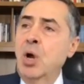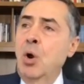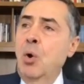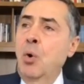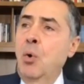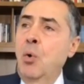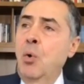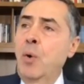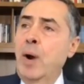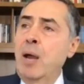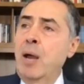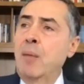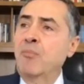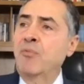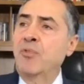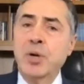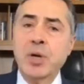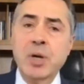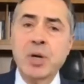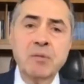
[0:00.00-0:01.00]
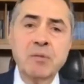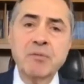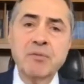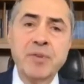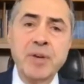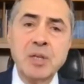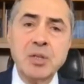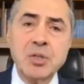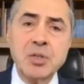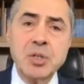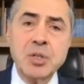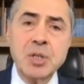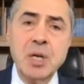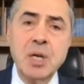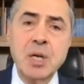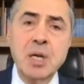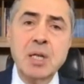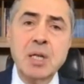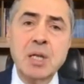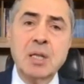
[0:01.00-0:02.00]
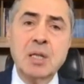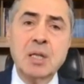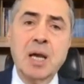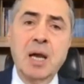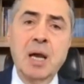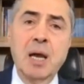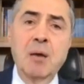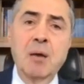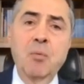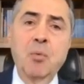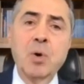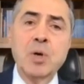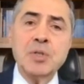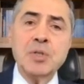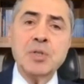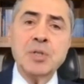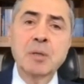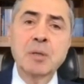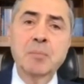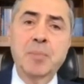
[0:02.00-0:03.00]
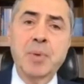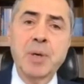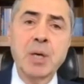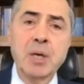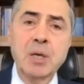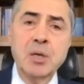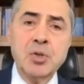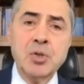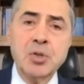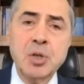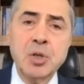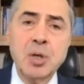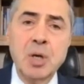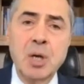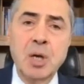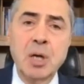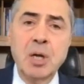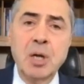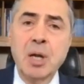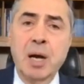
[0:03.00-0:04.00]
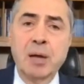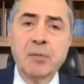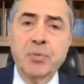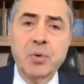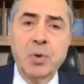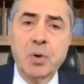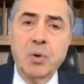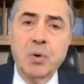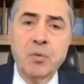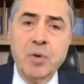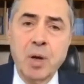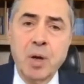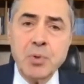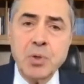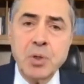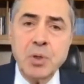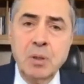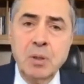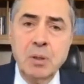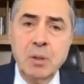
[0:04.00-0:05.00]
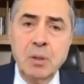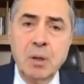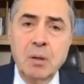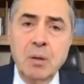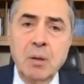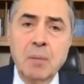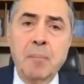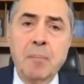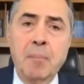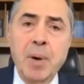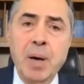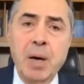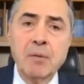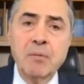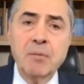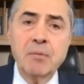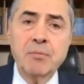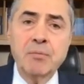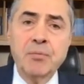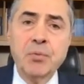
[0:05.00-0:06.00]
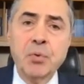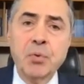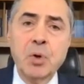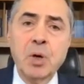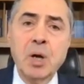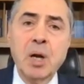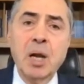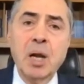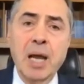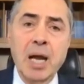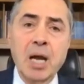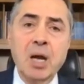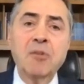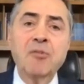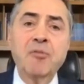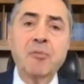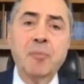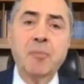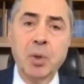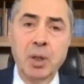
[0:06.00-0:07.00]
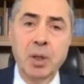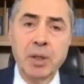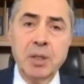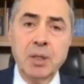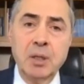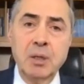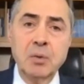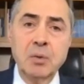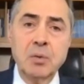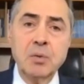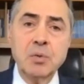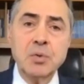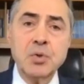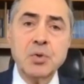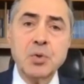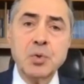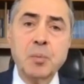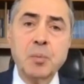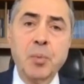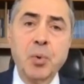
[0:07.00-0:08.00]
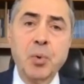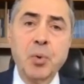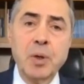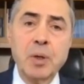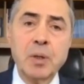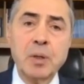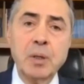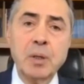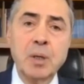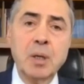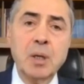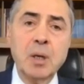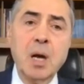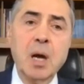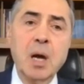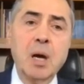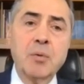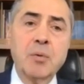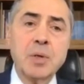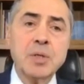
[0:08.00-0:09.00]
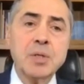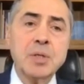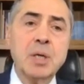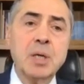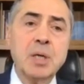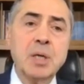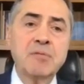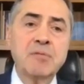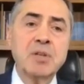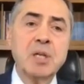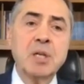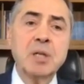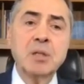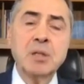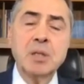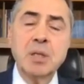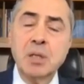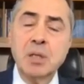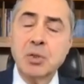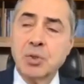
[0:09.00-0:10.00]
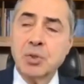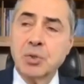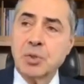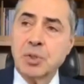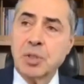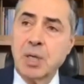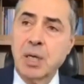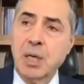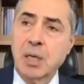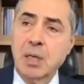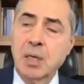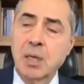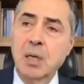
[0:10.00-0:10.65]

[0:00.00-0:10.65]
who I am very convinced that was impeached, not for corruption, but for lack of political support in Congress and even in society.